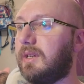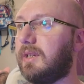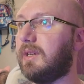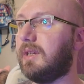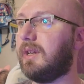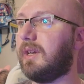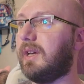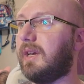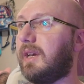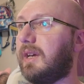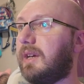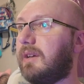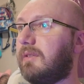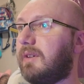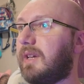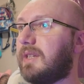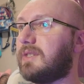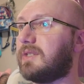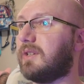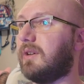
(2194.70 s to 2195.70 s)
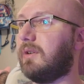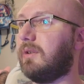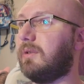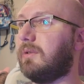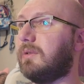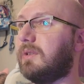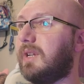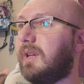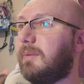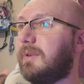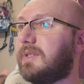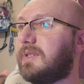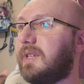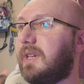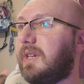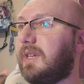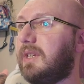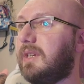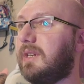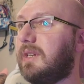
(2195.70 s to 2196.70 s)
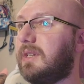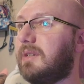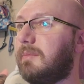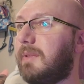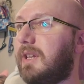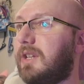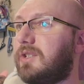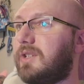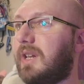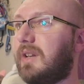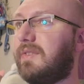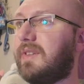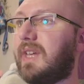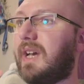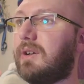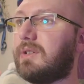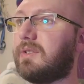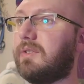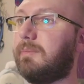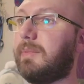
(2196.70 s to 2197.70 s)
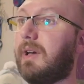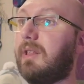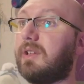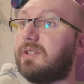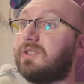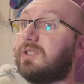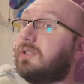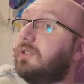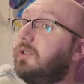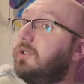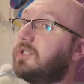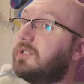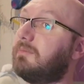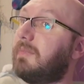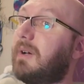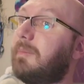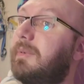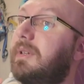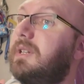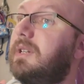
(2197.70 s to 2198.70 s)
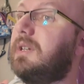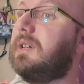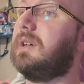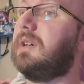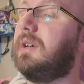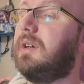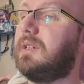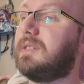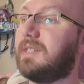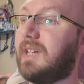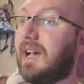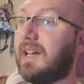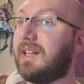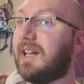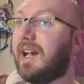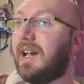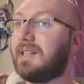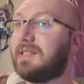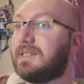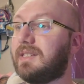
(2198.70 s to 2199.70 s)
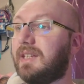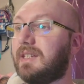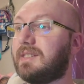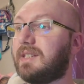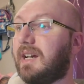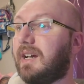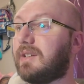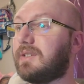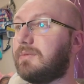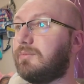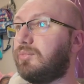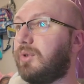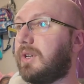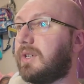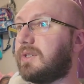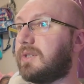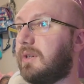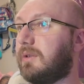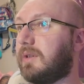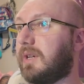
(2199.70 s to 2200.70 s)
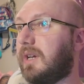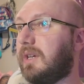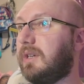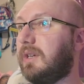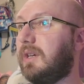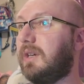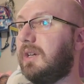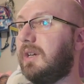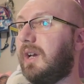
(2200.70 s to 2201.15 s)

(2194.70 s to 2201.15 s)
Right, so let me see. You made a shader for the house of parallax occlusion mapping to add height to the tiles and bricks. Okay.